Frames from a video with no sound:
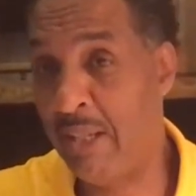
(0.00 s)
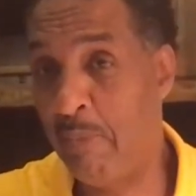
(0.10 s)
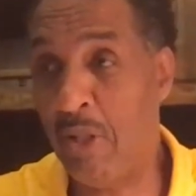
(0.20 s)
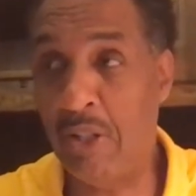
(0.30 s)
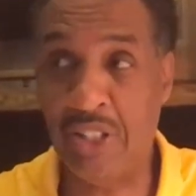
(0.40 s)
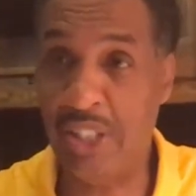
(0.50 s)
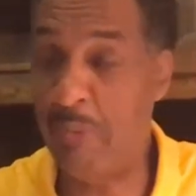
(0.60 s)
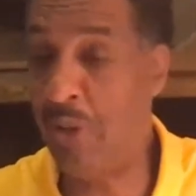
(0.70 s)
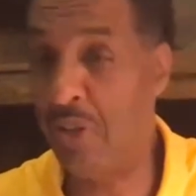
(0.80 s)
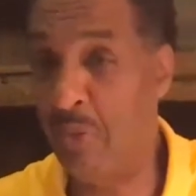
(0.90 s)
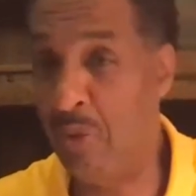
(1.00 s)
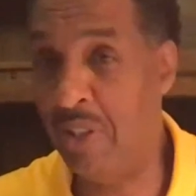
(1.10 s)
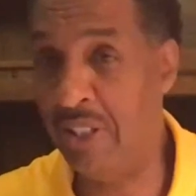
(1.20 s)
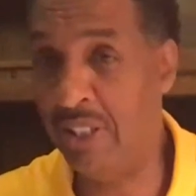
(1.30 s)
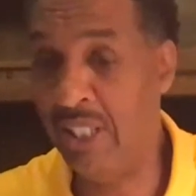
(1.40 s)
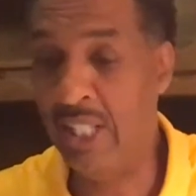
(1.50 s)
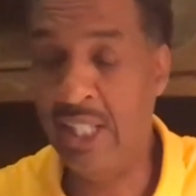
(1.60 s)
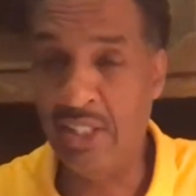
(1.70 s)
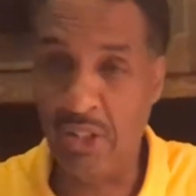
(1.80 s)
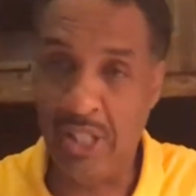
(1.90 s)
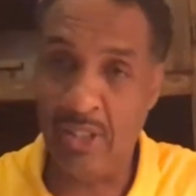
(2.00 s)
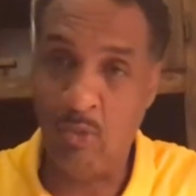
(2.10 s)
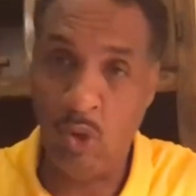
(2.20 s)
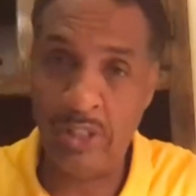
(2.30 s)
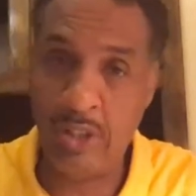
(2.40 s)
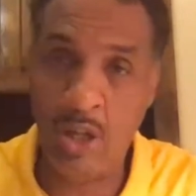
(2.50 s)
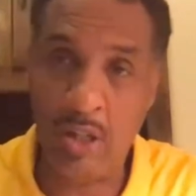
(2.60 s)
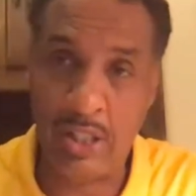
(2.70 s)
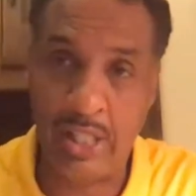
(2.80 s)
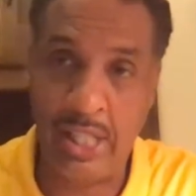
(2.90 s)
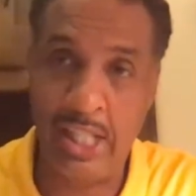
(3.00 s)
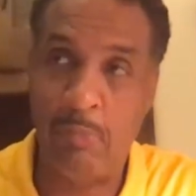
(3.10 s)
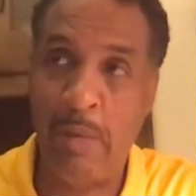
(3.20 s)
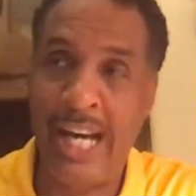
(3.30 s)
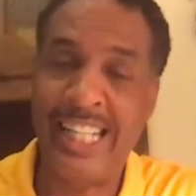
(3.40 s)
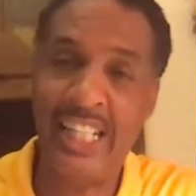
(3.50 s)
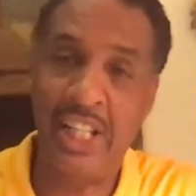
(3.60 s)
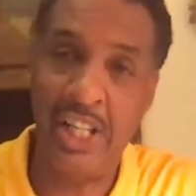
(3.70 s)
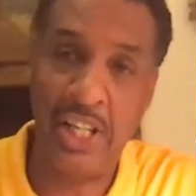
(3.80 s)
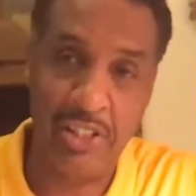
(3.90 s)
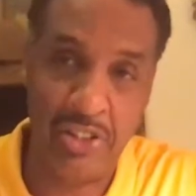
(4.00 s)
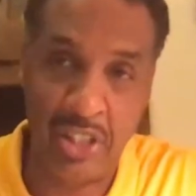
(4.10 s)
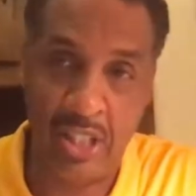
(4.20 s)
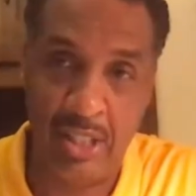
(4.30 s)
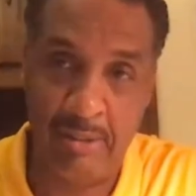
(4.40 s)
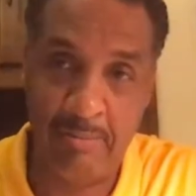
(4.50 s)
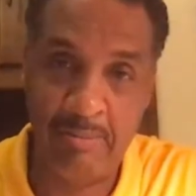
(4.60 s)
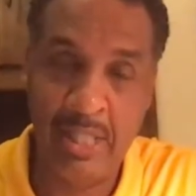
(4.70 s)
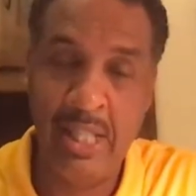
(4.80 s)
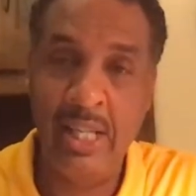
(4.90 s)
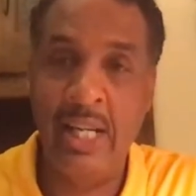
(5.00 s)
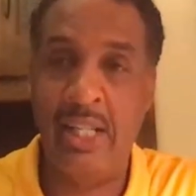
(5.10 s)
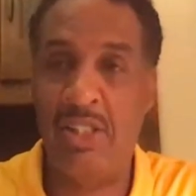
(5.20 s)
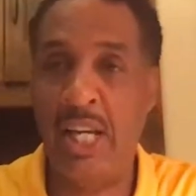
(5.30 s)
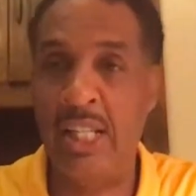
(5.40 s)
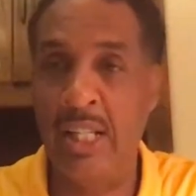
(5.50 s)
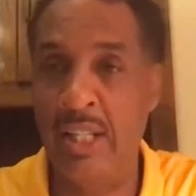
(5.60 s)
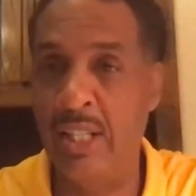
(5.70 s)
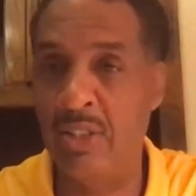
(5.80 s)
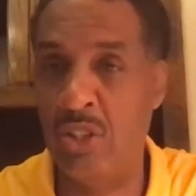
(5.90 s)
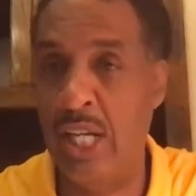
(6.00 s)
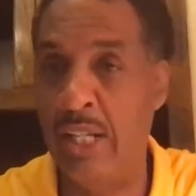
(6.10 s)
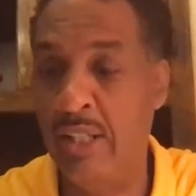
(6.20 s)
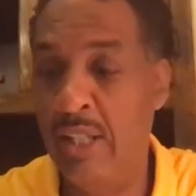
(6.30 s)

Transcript: because there's more than one. So there's one talking, he's backing the others to come, and he's saying, let us, that